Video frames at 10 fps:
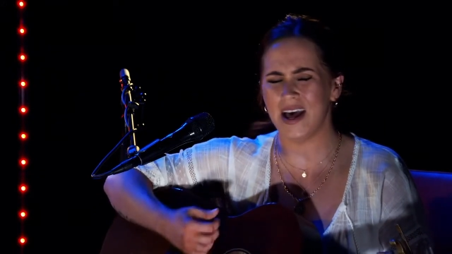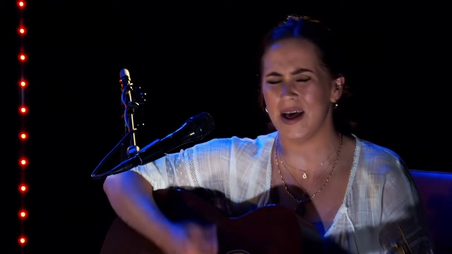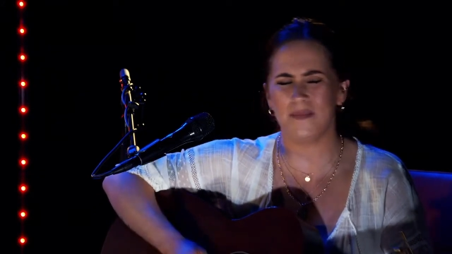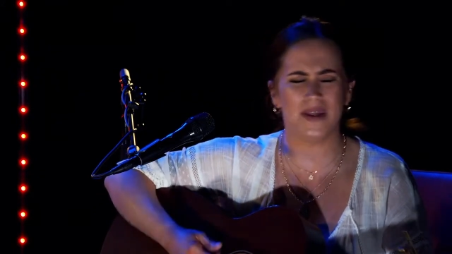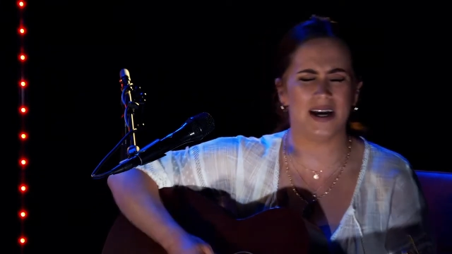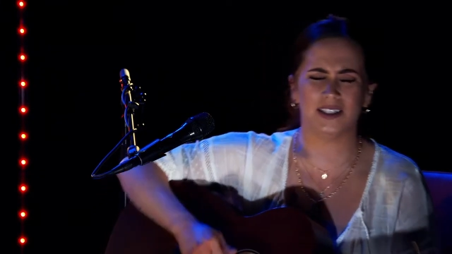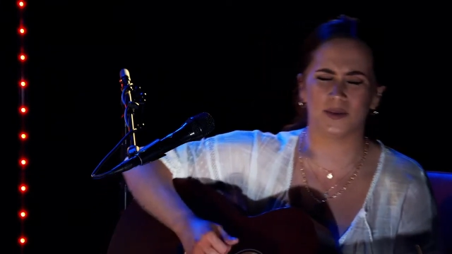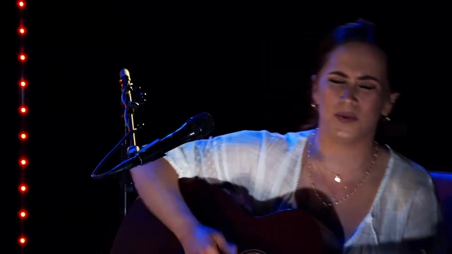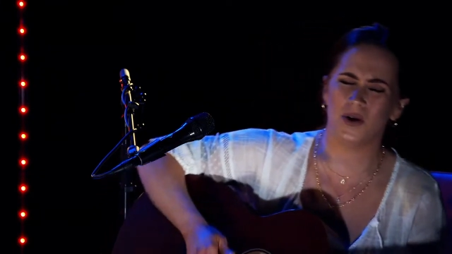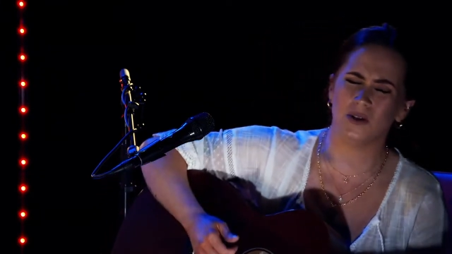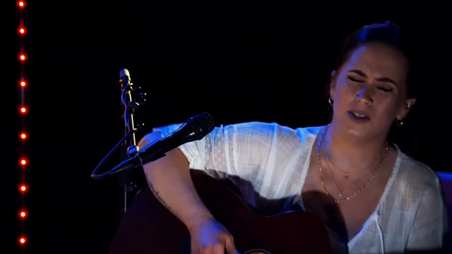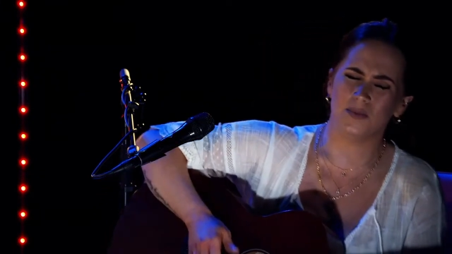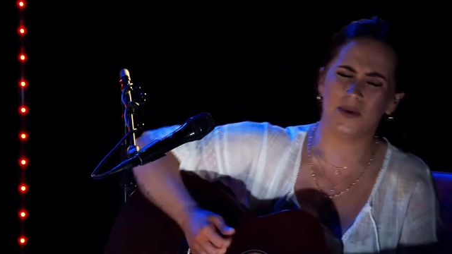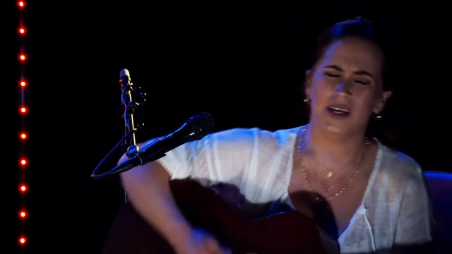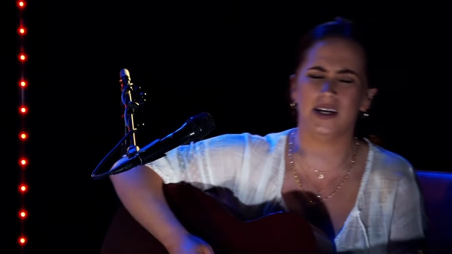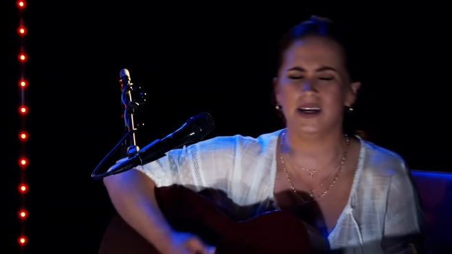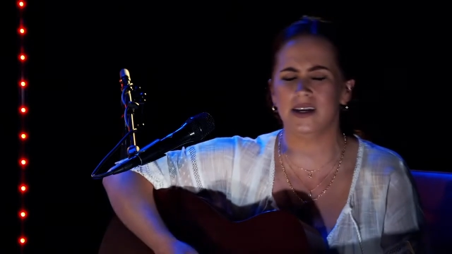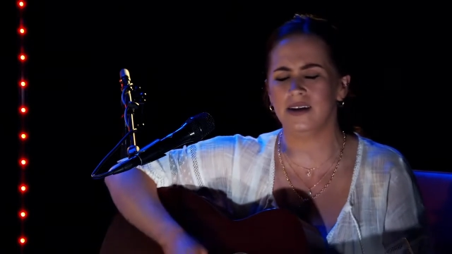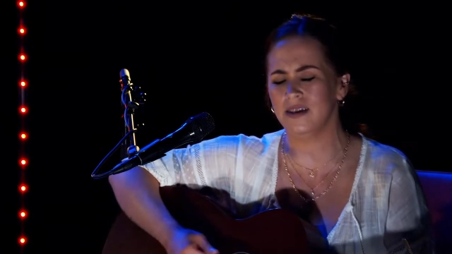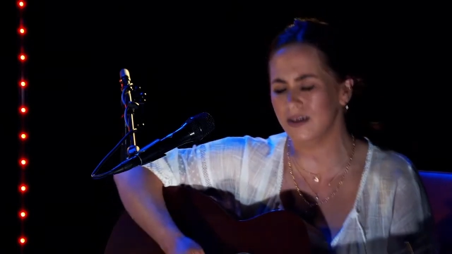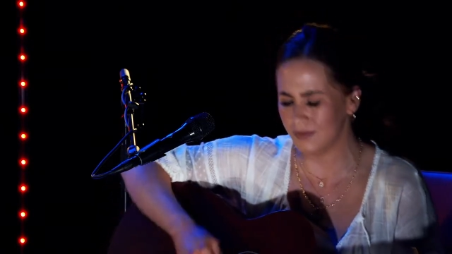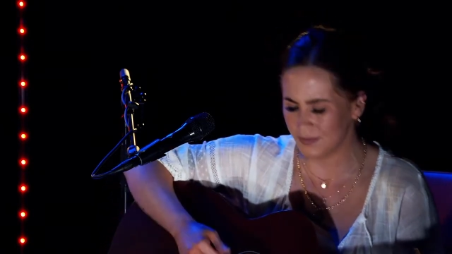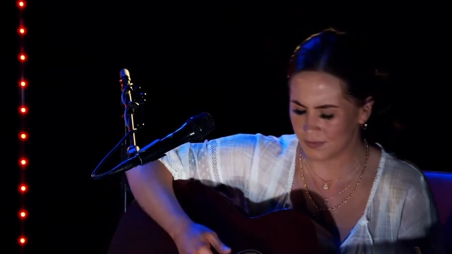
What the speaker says: I'm not supposed to be.